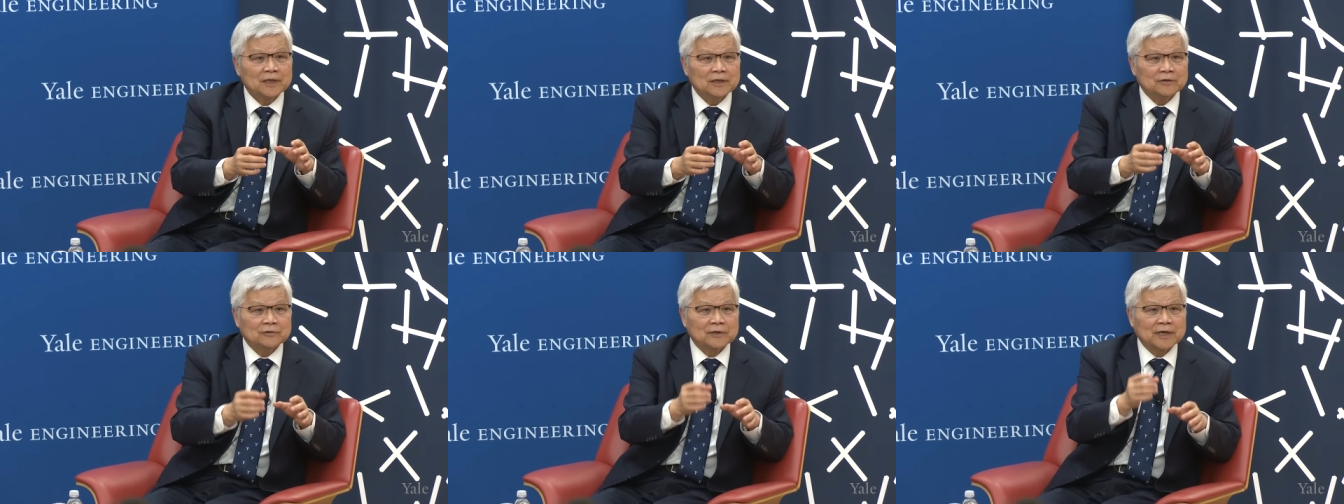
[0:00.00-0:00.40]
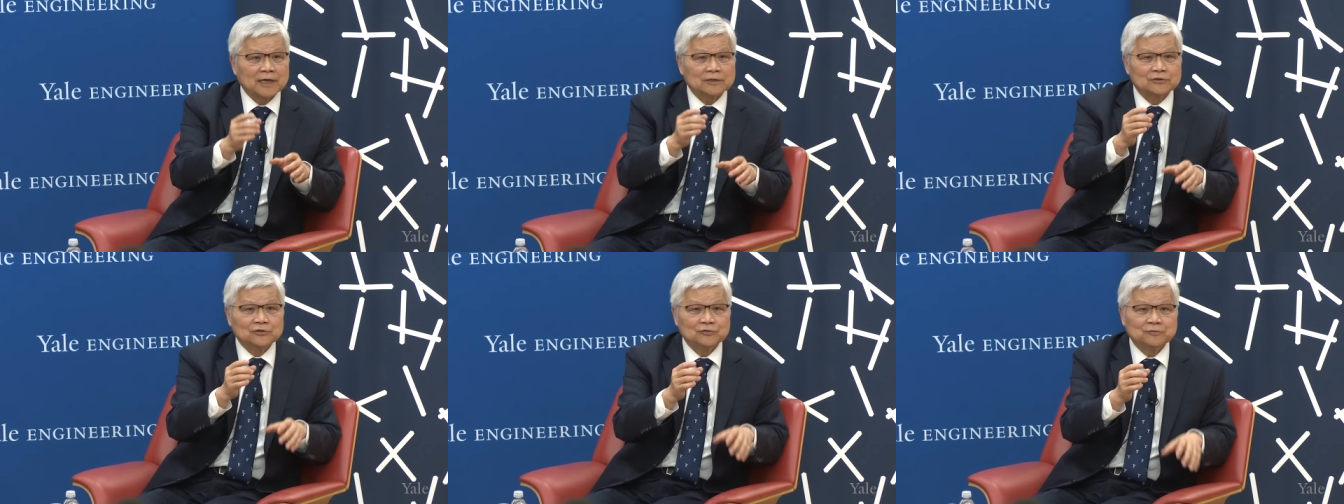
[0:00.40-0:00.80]
you
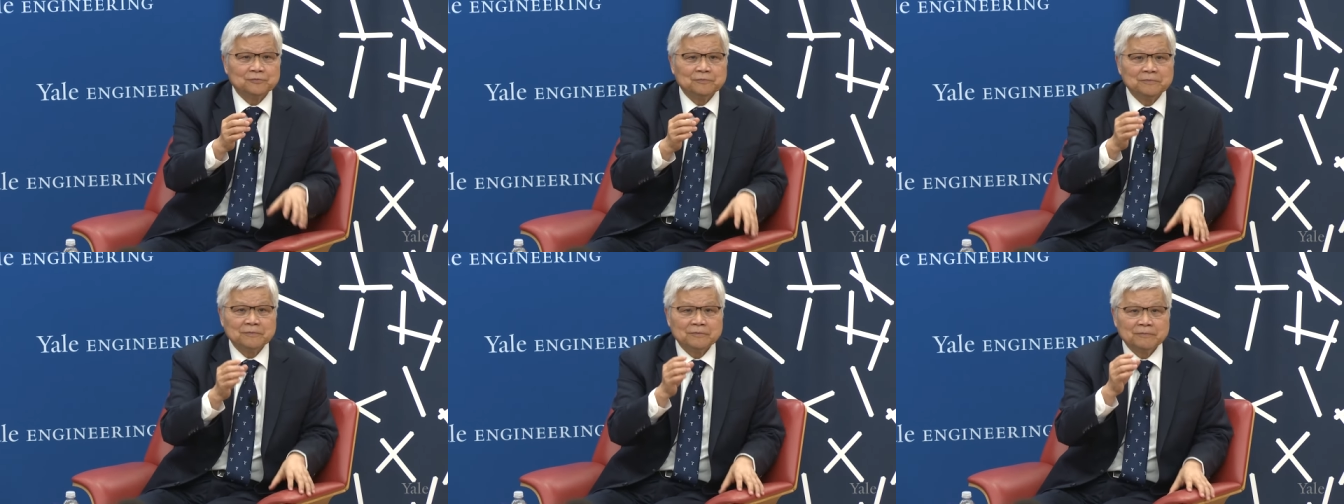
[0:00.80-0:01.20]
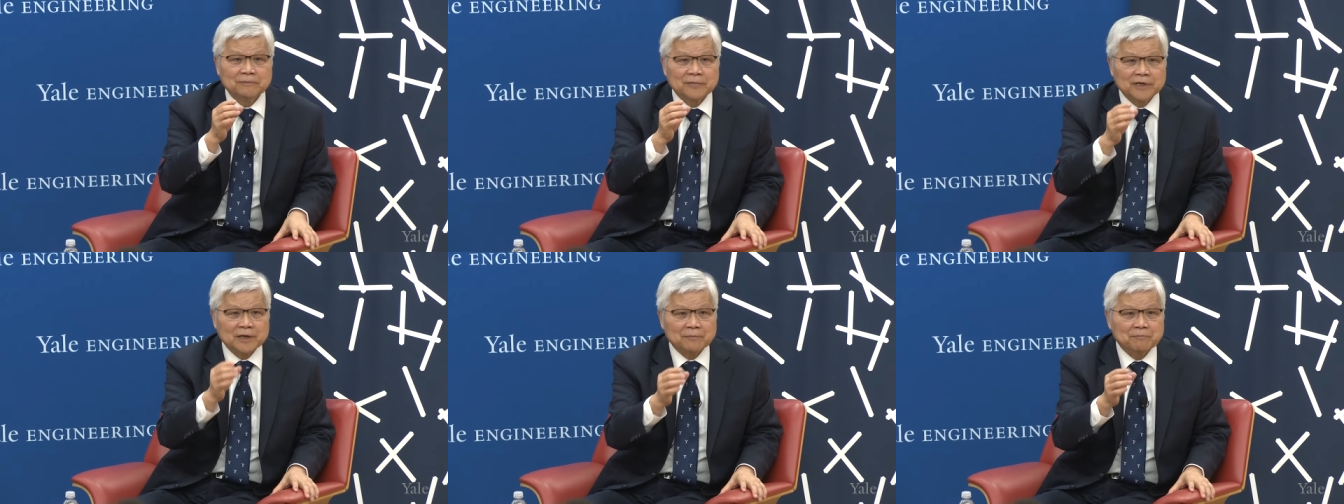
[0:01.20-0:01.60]
got to
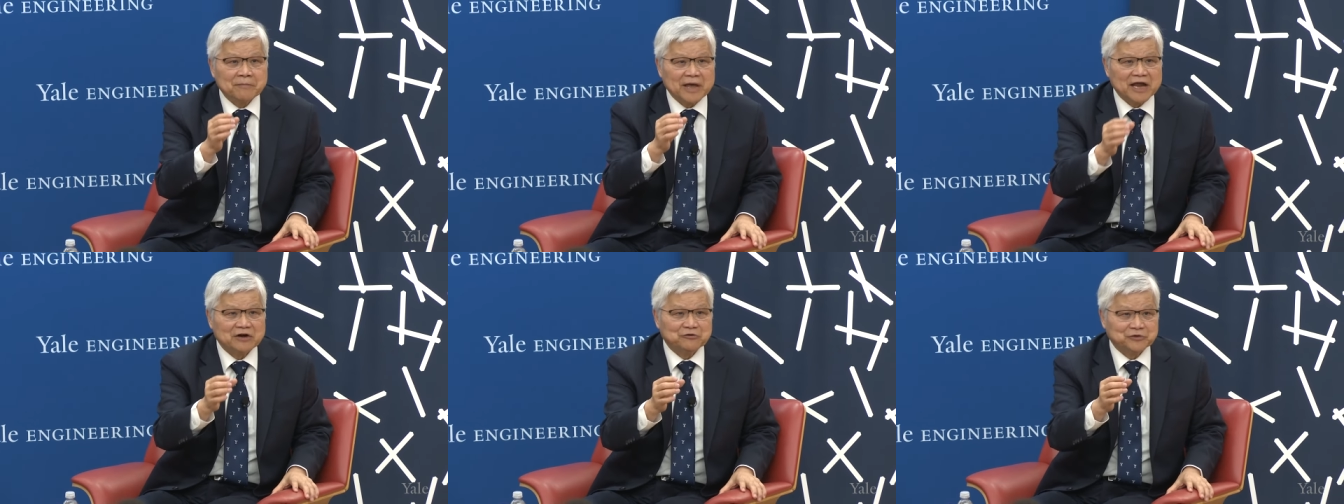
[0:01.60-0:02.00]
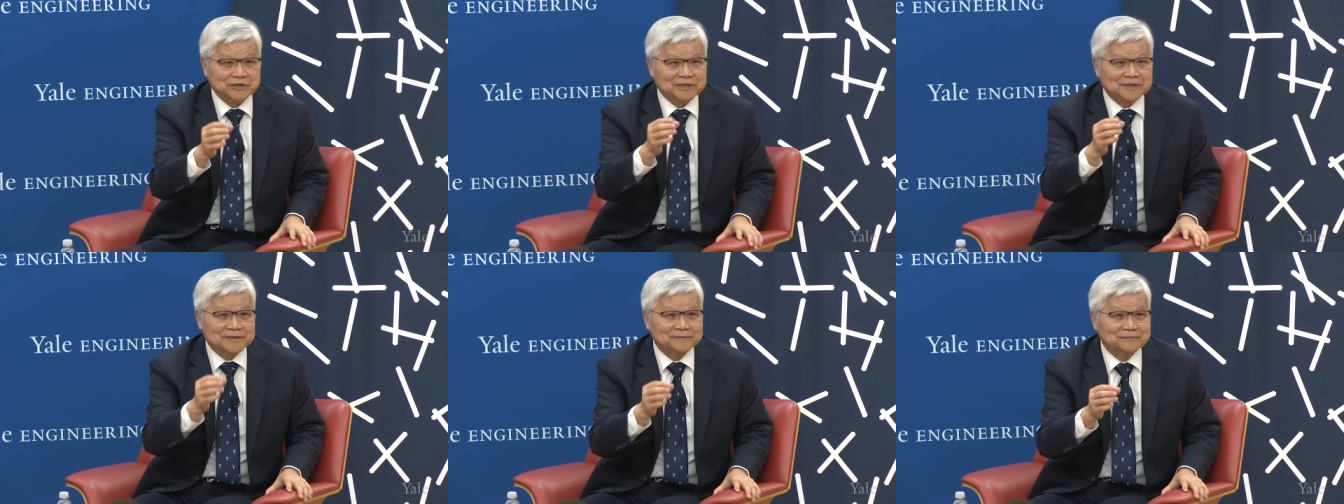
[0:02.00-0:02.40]
get
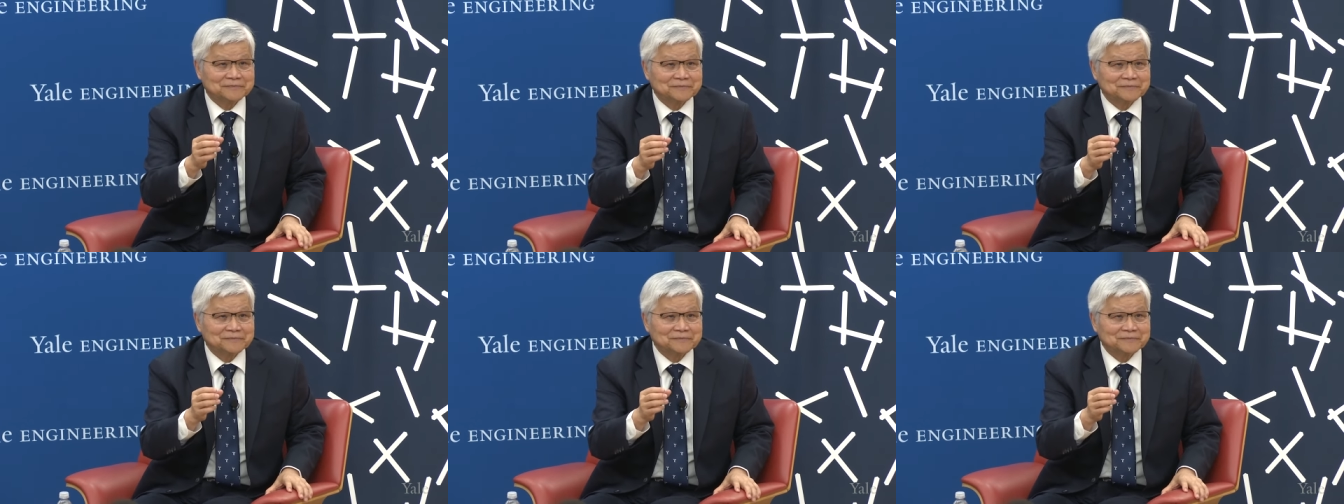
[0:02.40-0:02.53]
married